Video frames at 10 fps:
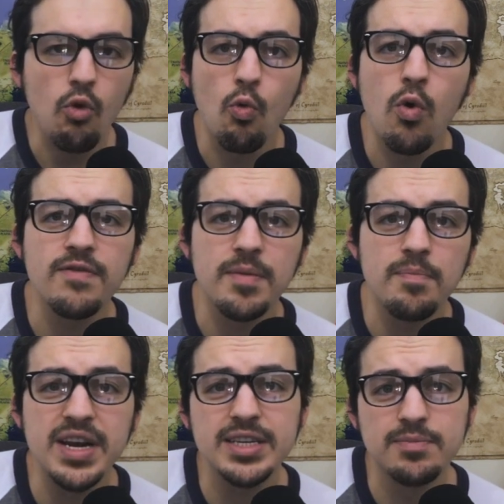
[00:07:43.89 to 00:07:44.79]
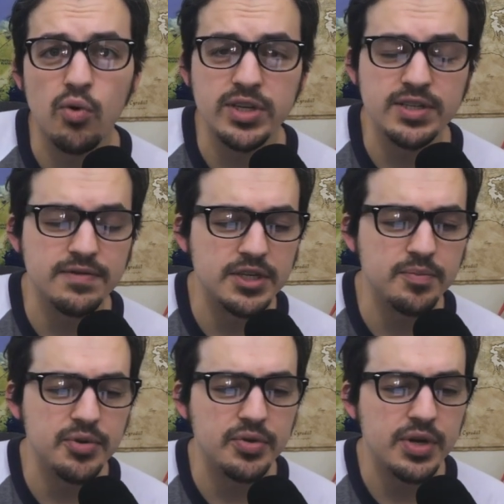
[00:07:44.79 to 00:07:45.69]
One of the biggest points of
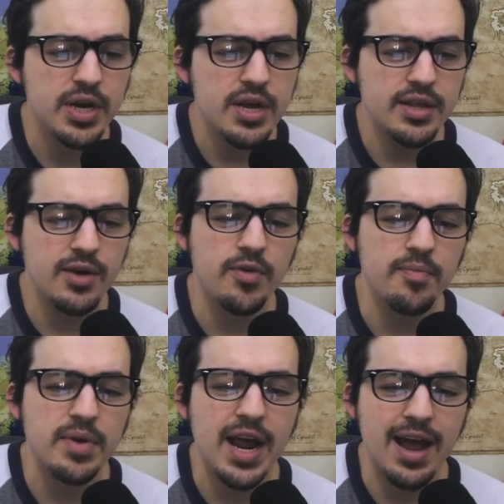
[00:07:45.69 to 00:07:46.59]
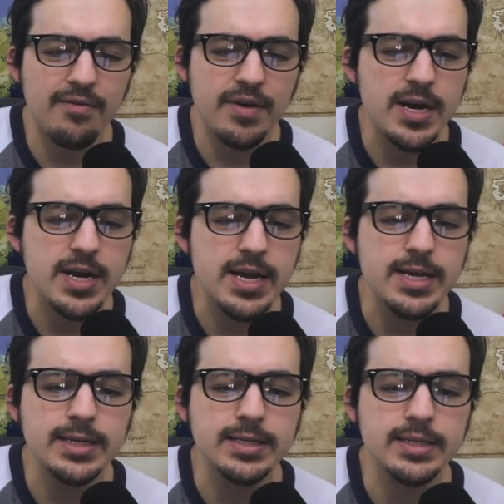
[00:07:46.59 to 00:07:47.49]
dispute that we've been having
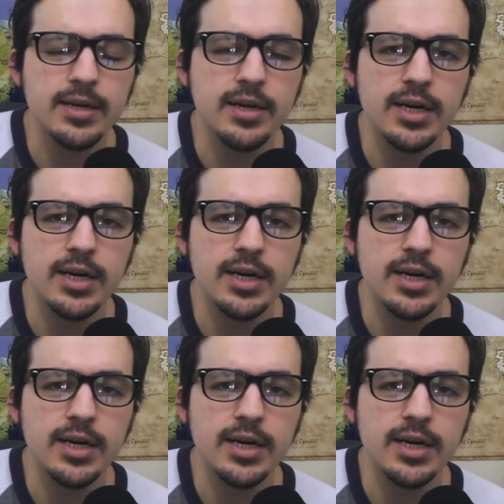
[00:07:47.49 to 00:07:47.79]
is